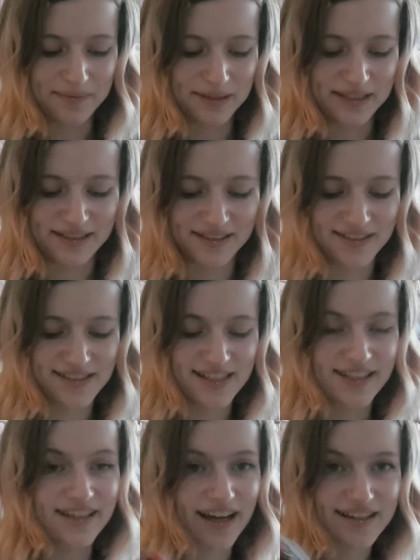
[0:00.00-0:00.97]
because
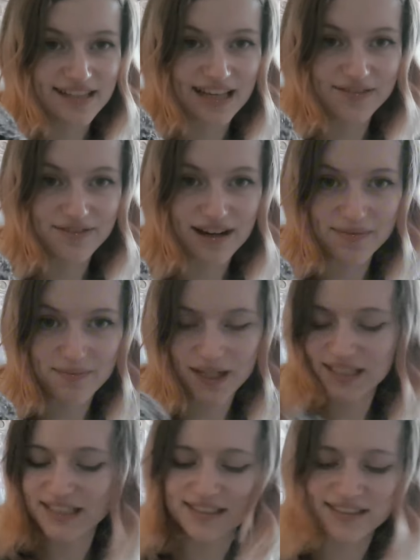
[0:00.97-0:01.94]
he has a red
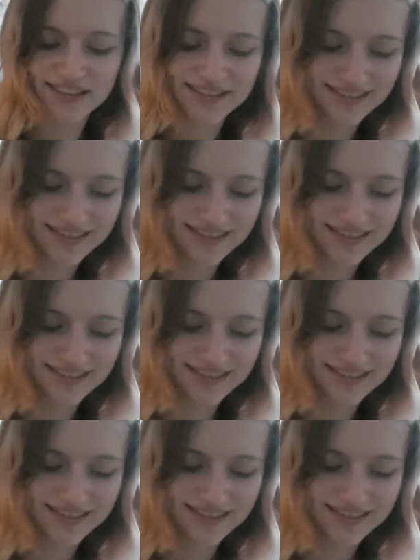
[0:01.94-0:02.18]
button